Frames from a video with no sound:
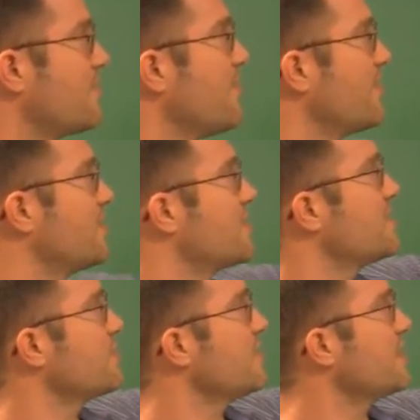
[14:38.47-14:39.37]
Voltage
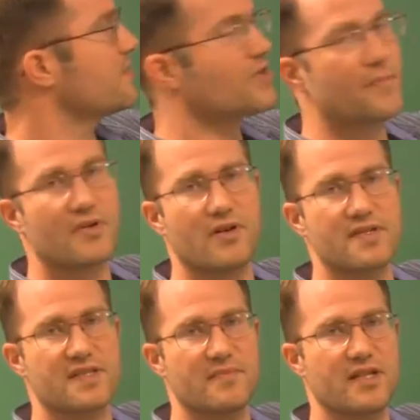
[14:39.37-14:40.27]
doesn't really get dropped
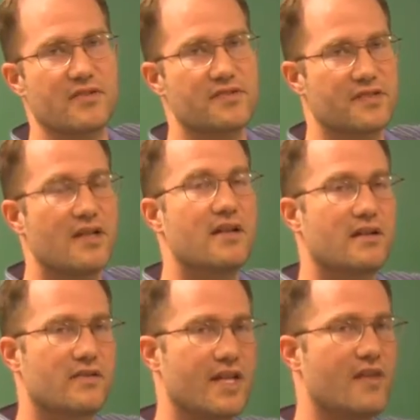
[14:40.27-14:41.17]
across the meters.
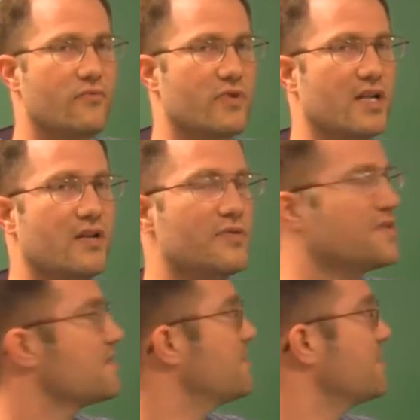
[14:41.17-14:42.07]
They have really low
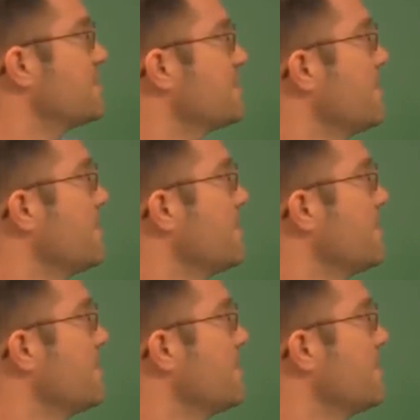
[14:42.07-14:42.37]
resistances.